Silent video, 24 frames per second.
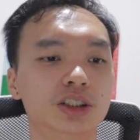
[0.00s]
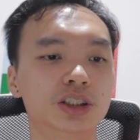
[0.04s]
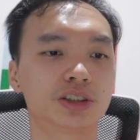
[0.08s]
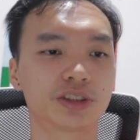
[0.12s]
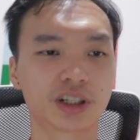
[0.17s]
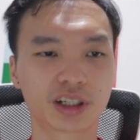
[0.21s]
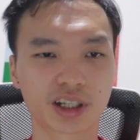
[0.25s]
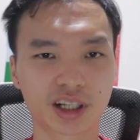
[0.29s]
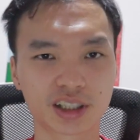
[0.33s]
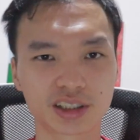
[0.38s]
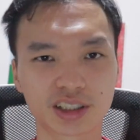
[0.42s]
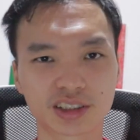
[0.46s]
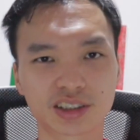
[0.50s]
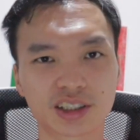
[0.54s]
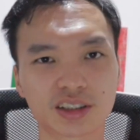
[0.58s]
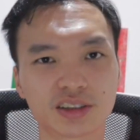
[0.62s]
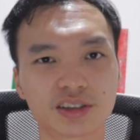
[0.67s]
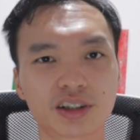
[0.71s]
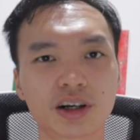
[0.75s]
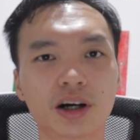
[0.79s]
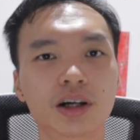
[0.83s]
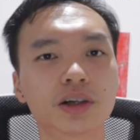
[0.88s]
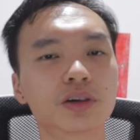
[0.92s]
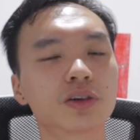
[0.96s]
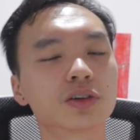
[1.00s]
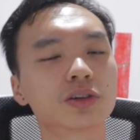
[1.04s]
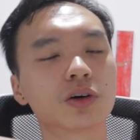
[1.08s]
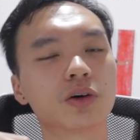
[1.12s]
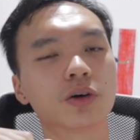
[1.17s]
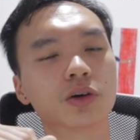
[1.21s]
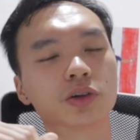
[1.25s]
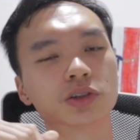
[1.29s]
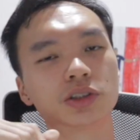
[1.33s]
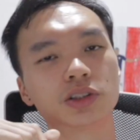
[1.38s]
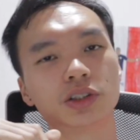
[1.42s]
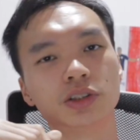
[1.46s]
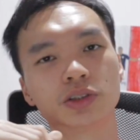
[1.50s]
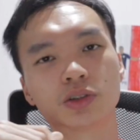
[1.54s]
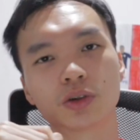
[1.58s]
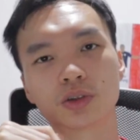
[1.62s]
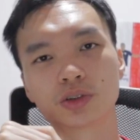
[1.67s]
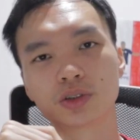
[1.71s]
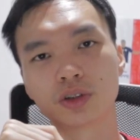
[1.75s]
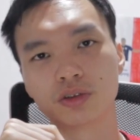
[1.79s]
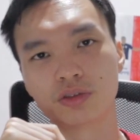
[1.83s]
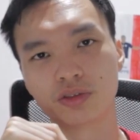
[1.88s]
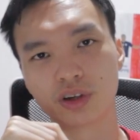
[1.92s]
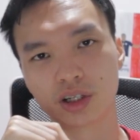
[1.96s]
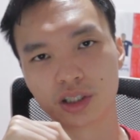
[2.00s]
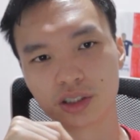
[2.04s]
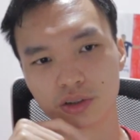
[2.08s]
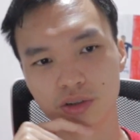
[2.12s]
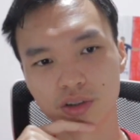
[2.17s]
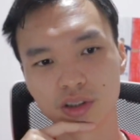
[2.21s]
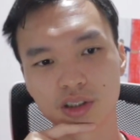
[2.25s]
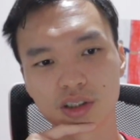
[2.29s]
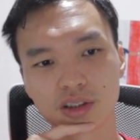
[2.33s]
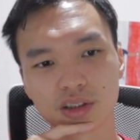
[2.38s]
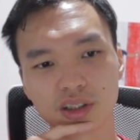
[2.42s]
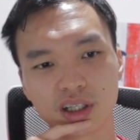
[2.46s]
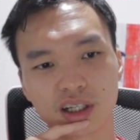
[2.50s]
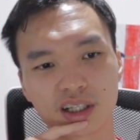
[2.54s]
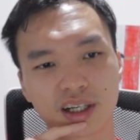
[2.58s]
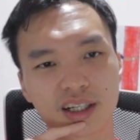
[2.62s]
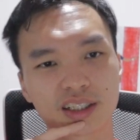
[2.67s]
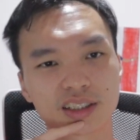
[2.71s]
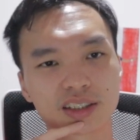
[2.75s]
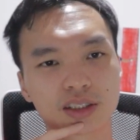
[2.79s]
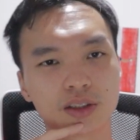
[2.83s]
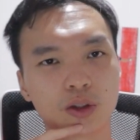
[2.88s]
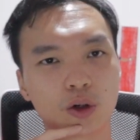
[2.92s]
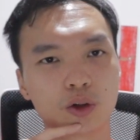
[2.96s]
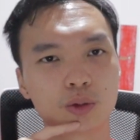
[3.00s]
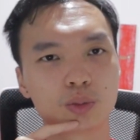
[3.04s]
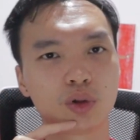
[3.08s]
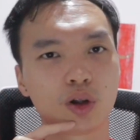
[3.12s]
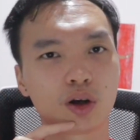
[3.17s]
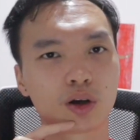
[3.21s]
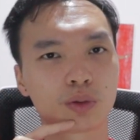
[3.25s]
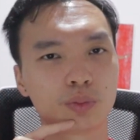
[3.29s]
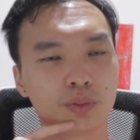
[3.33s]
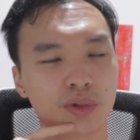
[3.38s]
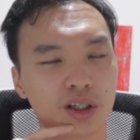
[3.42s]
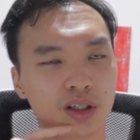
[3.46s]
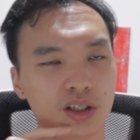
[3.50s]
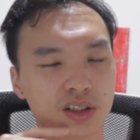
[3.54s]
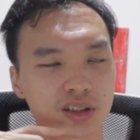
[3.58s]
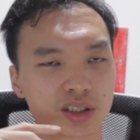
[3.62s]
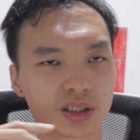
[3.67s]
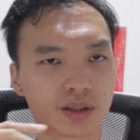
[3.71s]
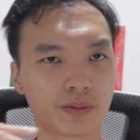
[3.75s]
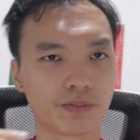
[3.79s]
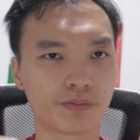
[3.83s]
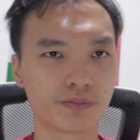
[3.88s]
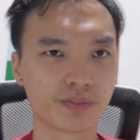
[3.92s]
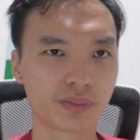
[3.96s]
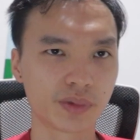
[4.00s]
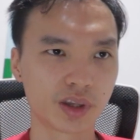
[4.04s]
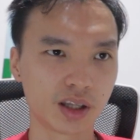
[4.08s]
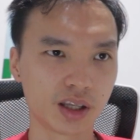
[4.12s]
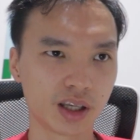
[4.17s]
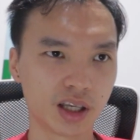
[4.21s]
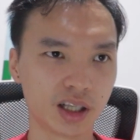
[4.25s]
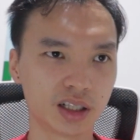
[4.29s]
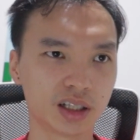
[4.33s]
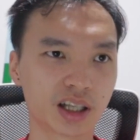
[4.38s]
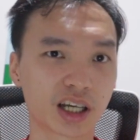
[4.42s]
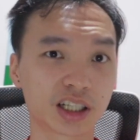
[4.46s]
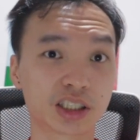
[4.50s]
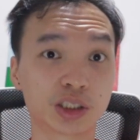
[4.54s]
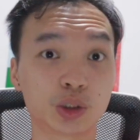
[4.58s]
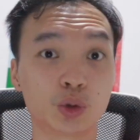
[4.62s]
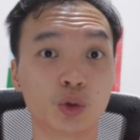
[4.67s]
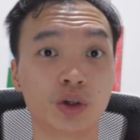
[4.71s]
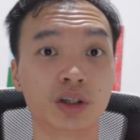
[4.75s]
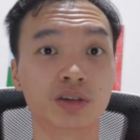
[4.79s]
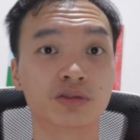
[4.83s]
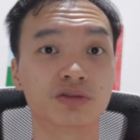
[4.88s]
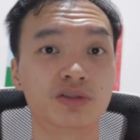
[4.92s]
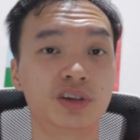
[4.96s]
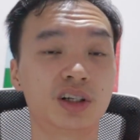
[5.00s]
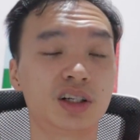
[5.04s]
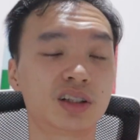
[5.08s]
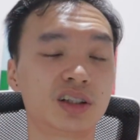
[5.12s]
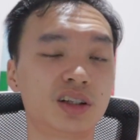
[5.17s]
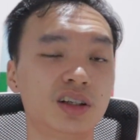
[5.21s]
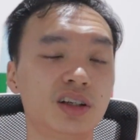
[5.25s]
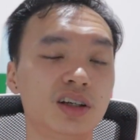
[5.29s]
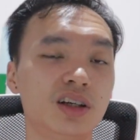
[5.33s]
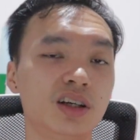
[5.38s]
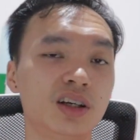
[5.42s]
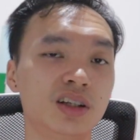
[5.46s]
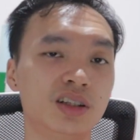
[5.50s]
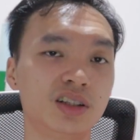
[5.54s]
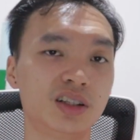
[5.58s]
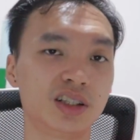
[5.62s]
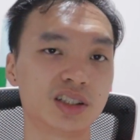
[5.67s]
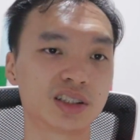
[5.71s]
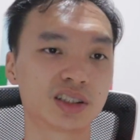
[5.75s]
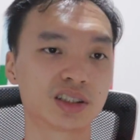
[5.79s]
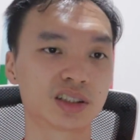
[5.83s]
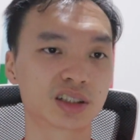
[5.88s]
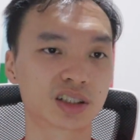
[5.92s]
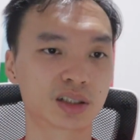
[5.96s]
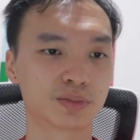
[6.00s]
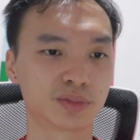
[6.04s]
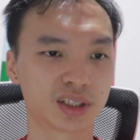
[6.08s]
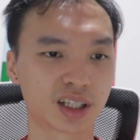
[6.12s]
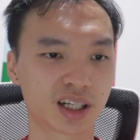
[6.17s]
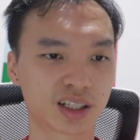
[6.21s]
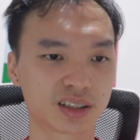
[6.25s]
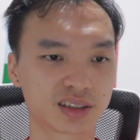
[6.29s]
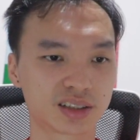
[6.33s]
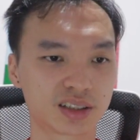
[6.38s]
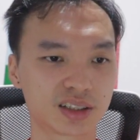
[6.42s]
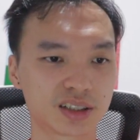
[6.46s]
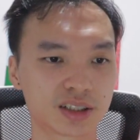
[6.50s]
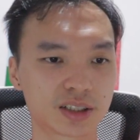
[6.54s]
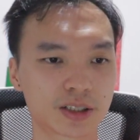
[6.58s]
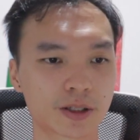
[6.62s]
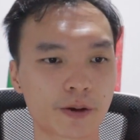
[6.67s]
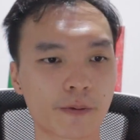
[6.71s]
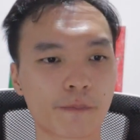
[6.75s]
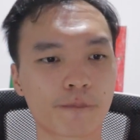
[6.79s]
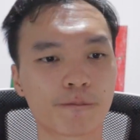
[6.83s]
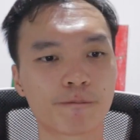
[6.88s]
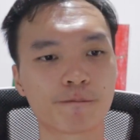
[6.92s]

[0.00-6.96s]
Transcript: Trent Alexander-Arnold is also very good against low block because he likes to invert in these circumstances.